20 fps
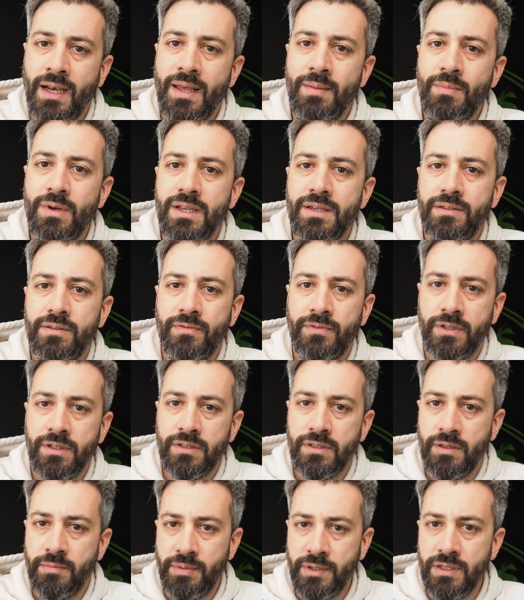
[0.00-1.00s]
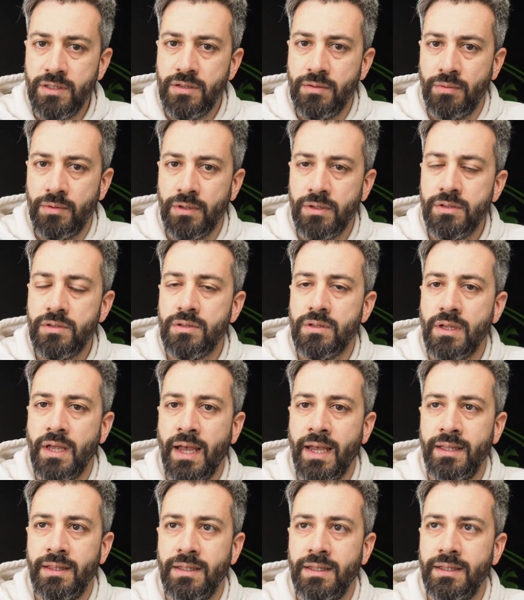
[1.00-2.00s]
let me list first the principles
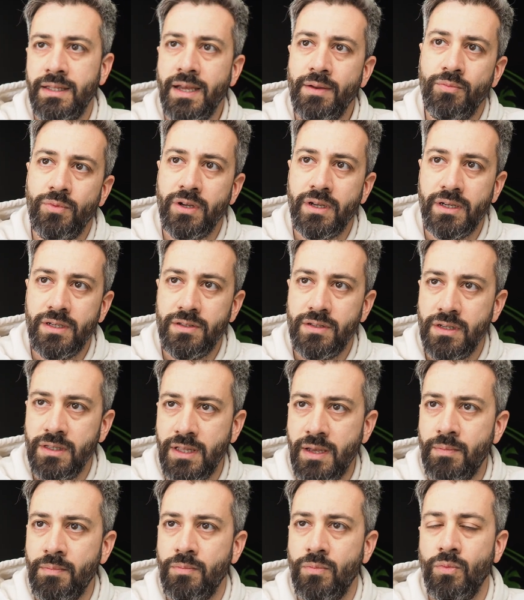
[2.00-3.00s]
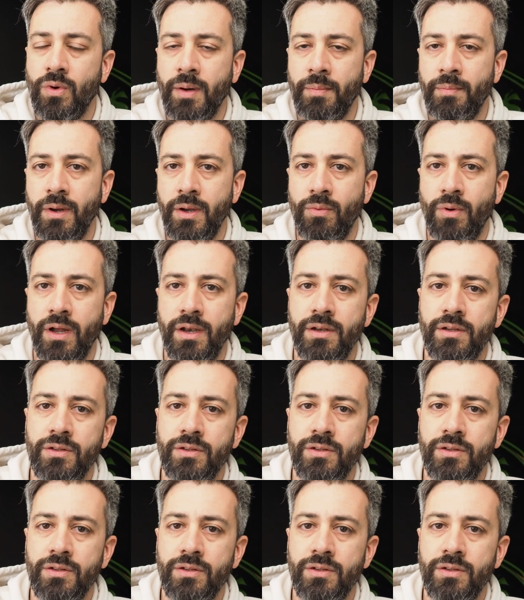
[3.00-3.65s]
and then we can see them one by one.